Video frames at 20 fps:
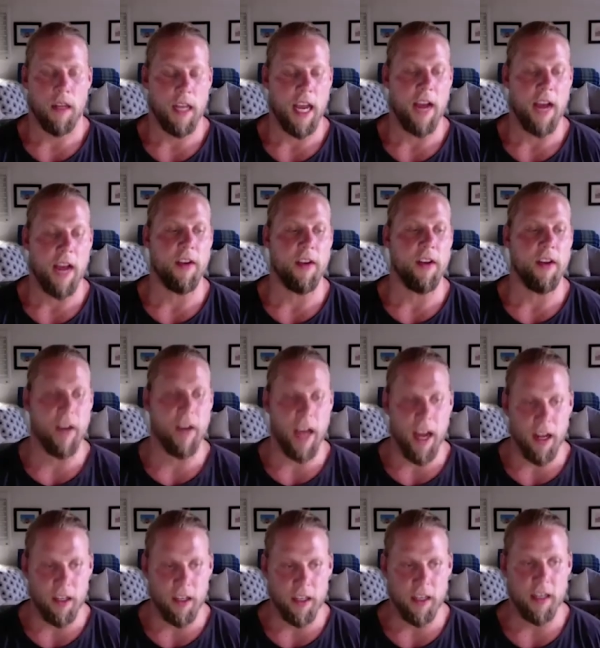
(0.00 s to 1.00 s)
i mean you
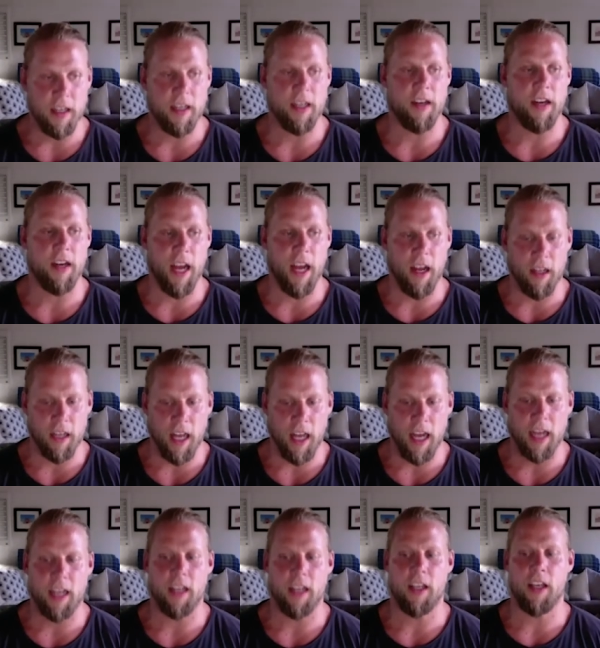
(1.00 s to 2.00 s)
nailed you nailed
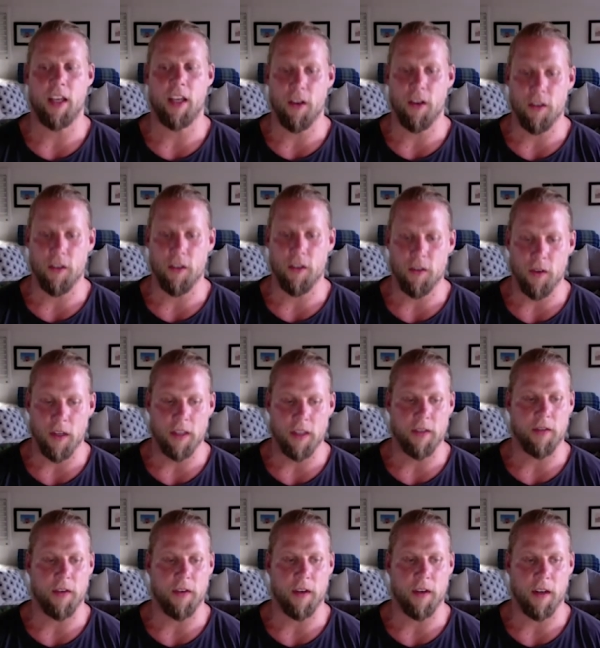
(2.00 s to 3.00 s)
like huge
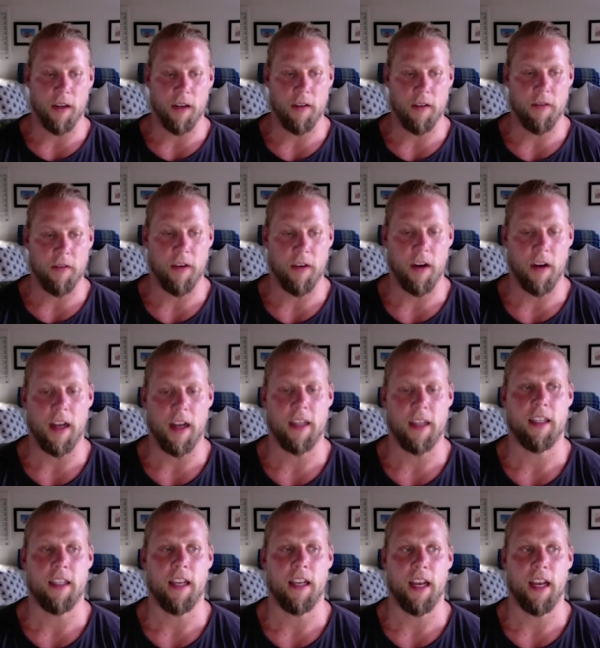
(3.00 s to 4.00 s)
ones for for
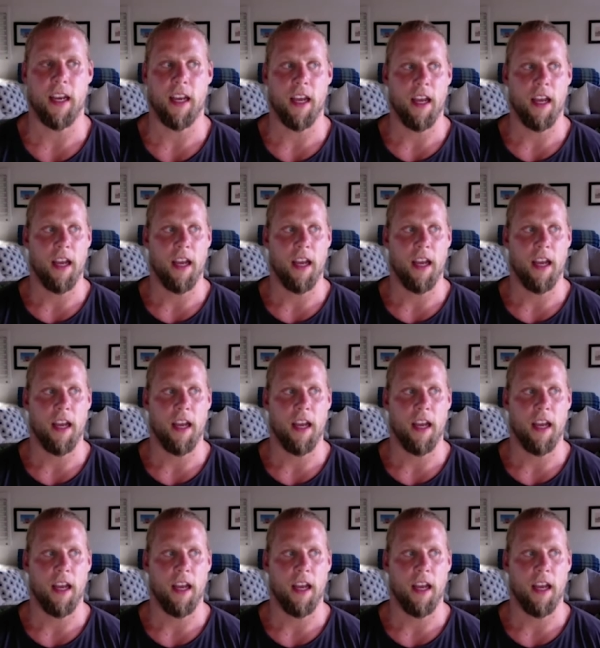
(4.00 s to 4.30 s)
us like